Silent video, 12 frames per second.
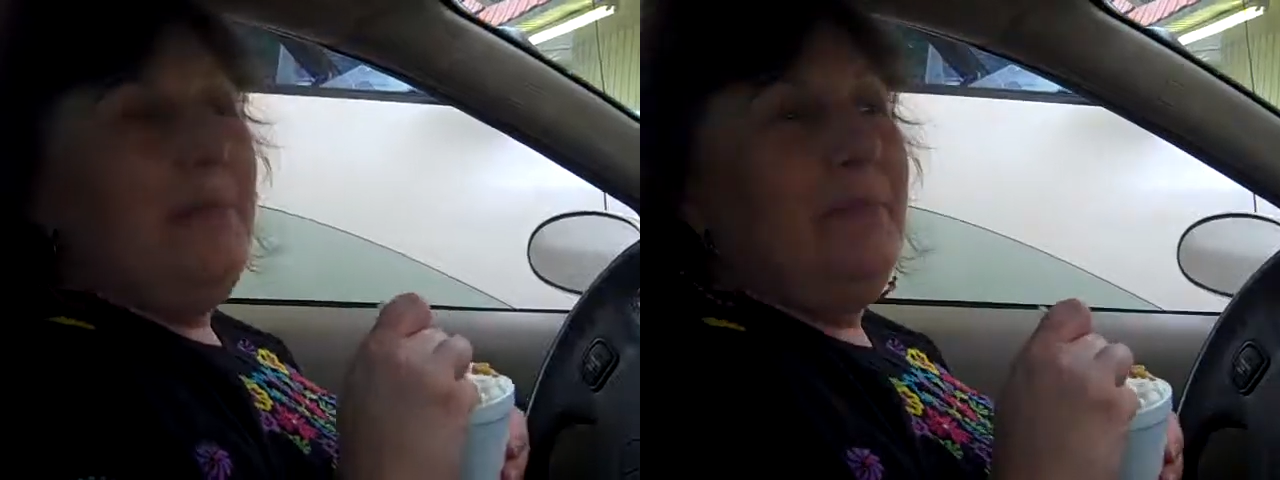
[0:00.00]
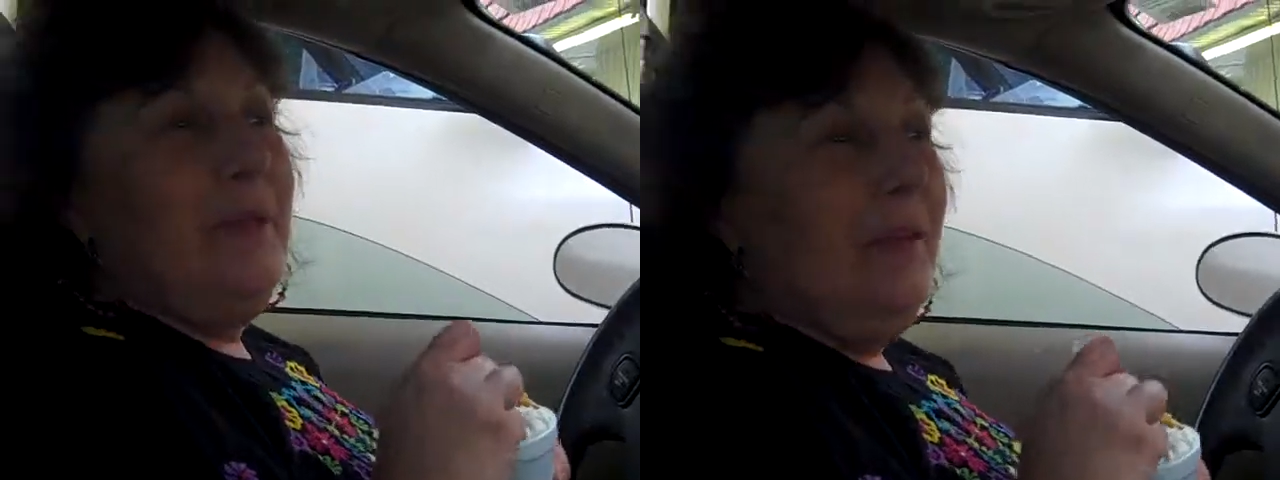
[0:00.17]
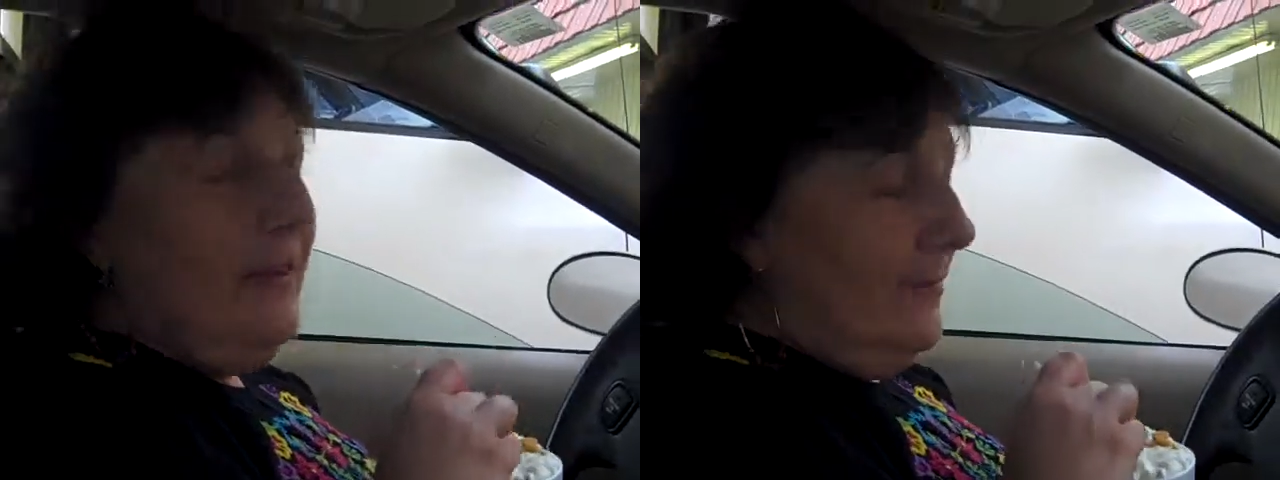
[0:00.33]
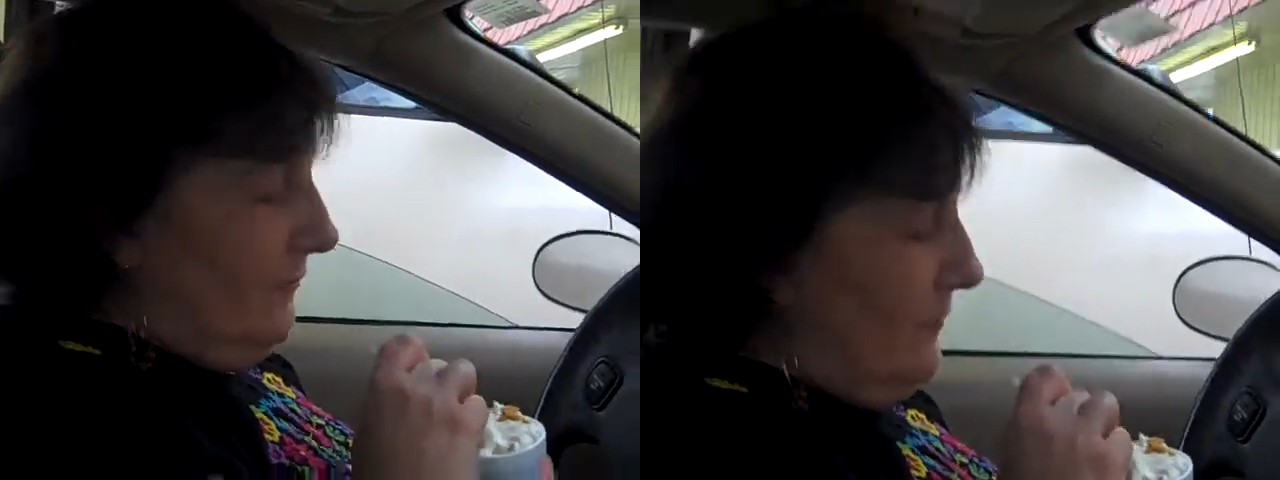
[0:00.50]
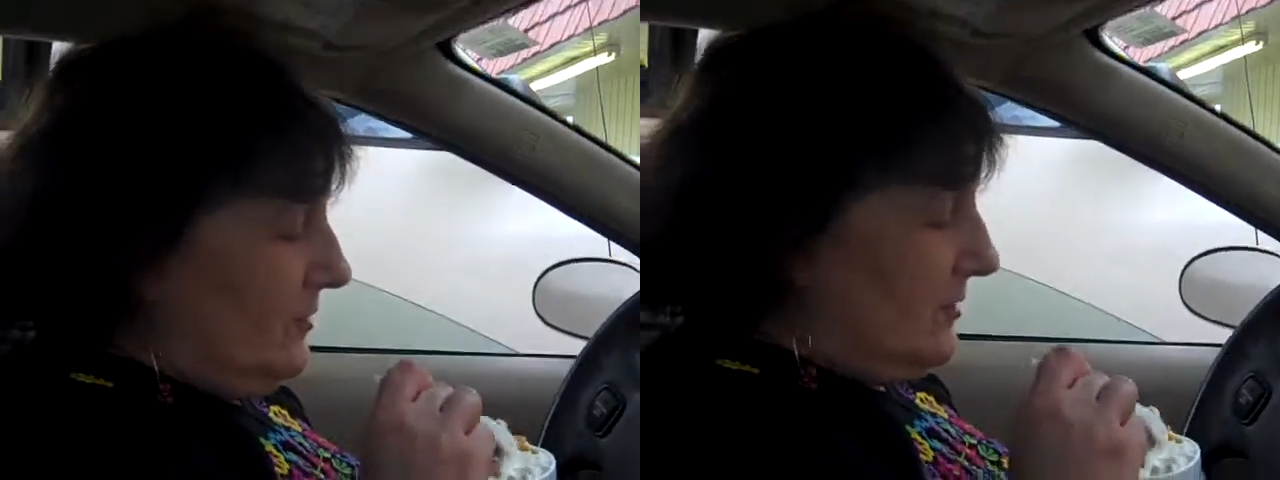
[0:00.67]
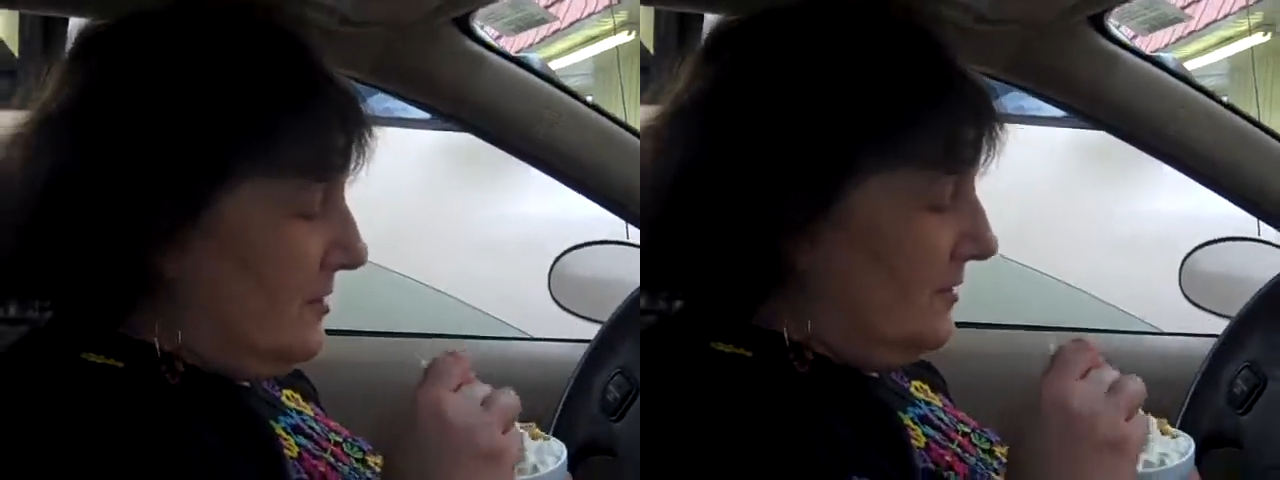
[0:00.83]
got me a hot
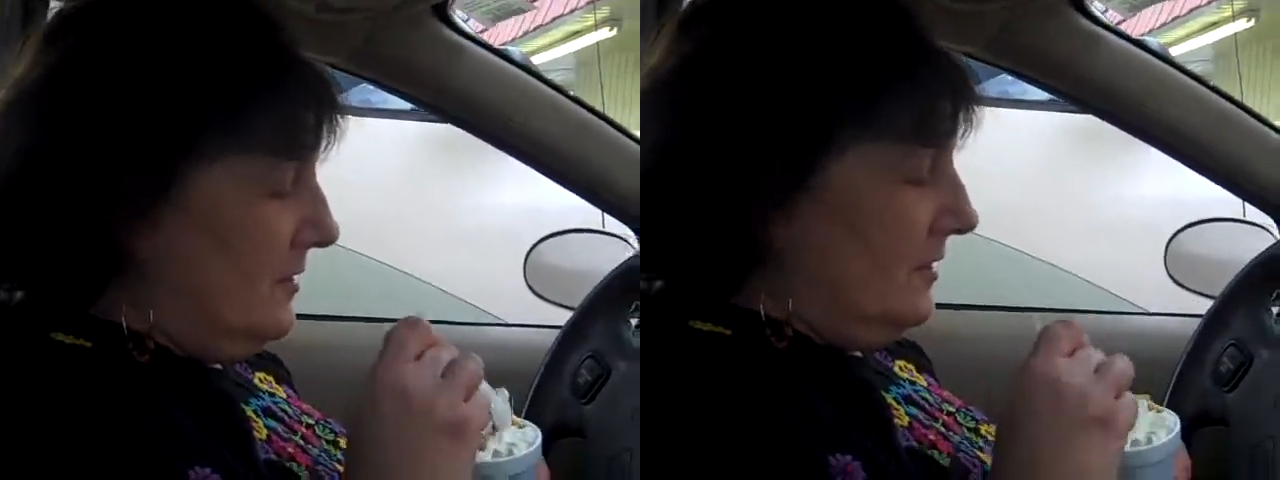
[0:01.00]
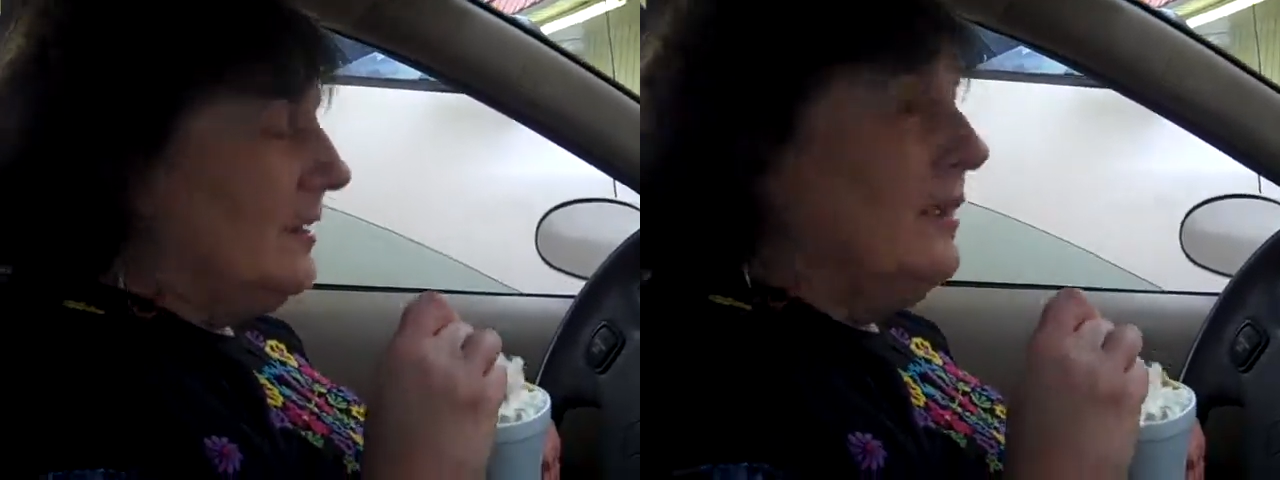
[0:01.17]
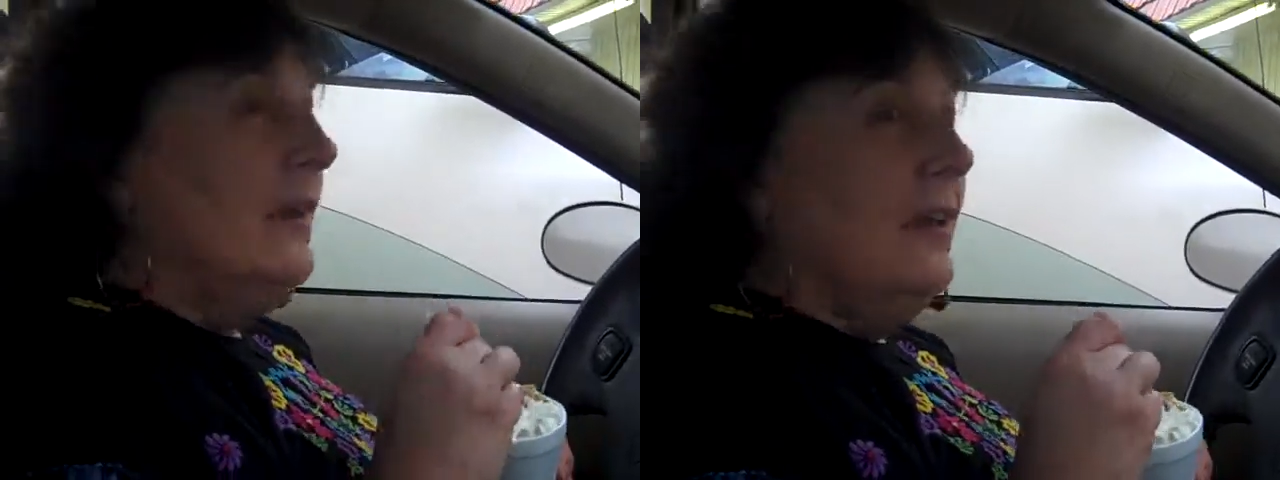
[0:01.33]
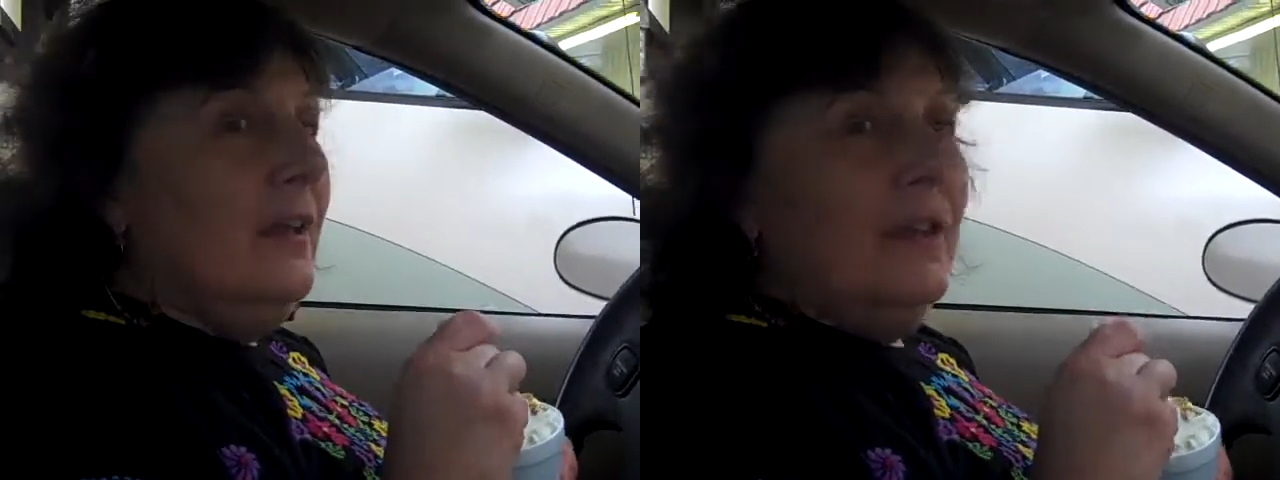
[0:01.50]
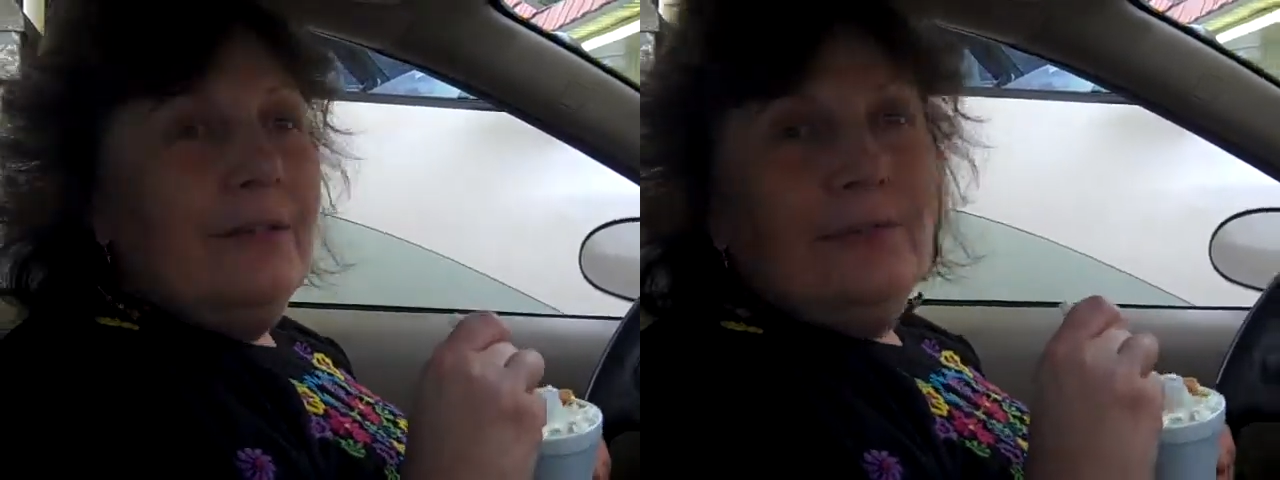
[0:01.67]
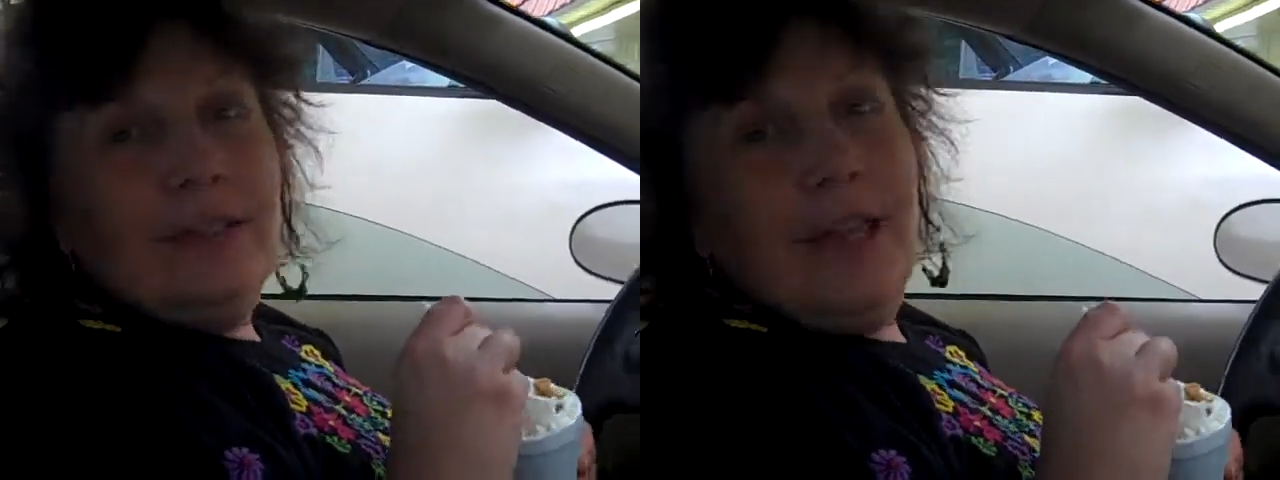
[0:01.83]
fudge sundae,
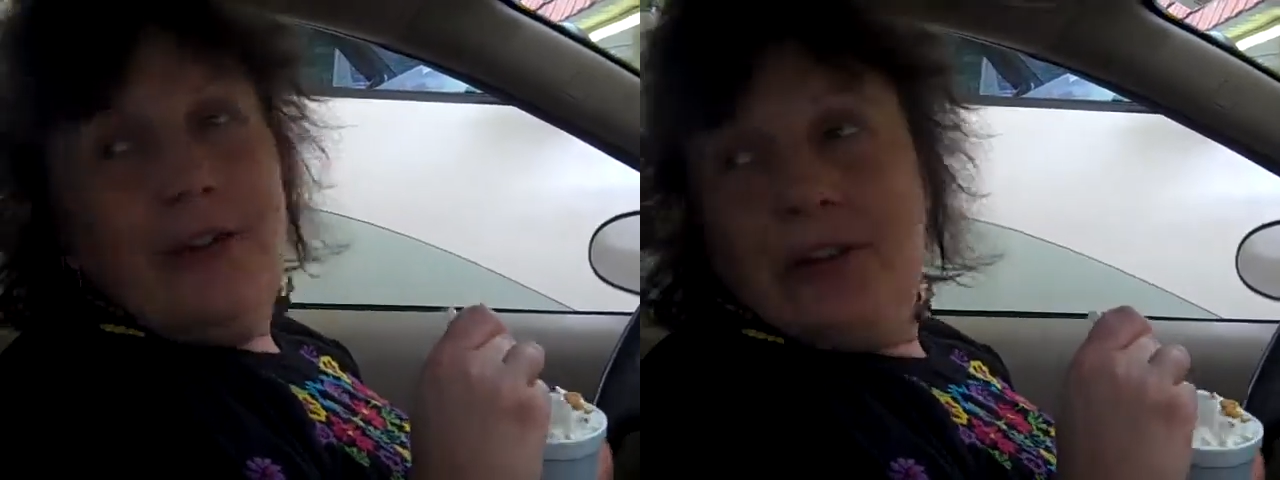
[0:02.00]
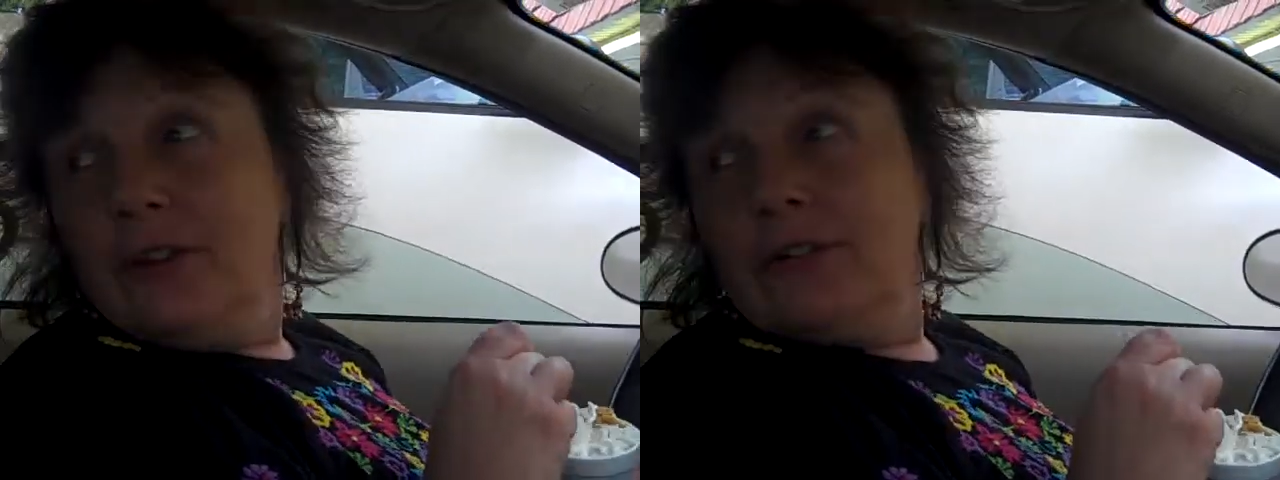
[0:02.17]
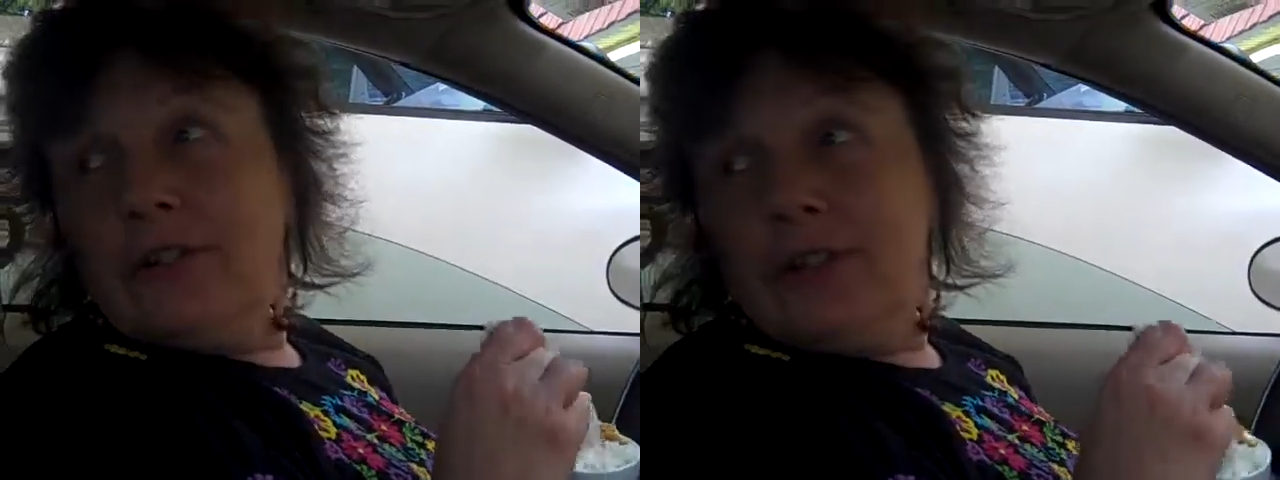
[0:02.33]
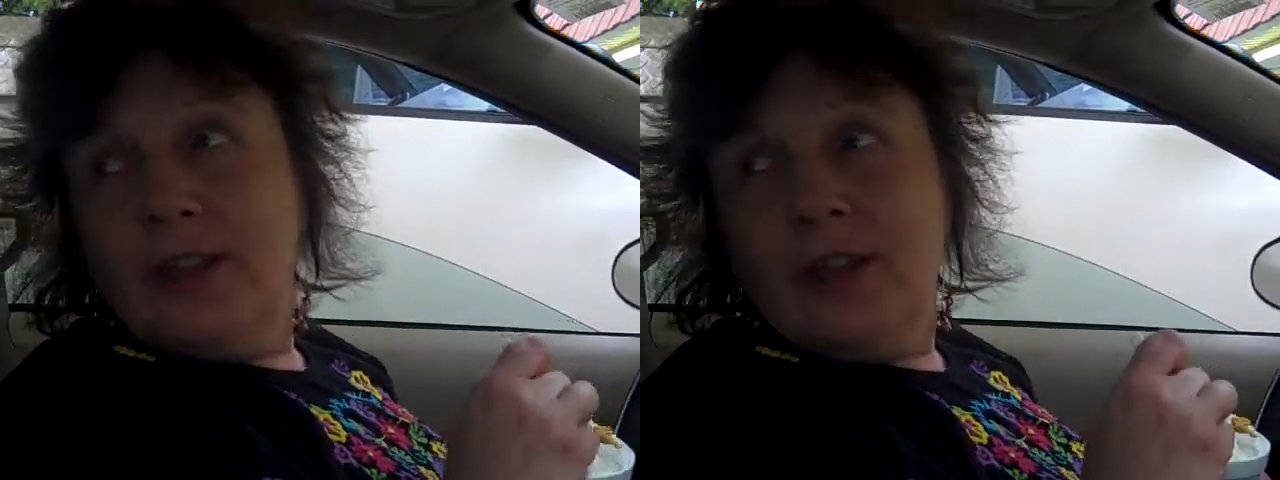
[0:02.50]
But down here at the